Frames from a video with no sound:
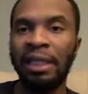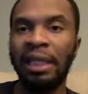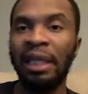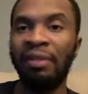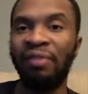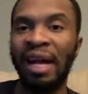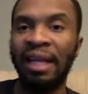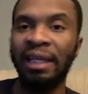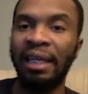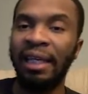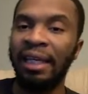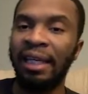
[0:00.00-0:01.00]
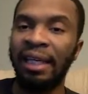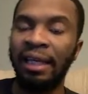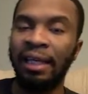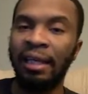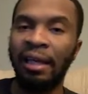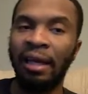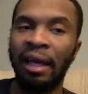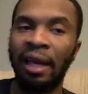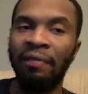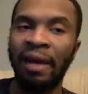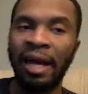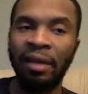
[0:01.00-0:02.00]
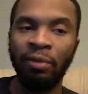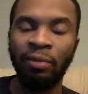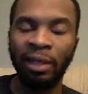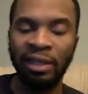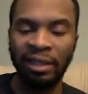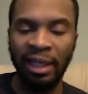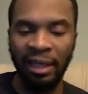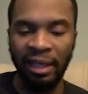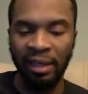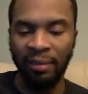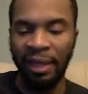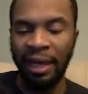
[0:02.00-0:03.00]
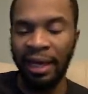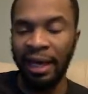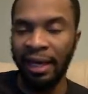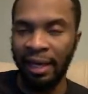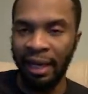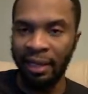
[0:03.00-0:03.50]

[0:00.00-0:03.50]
if I release that layup and I get it late,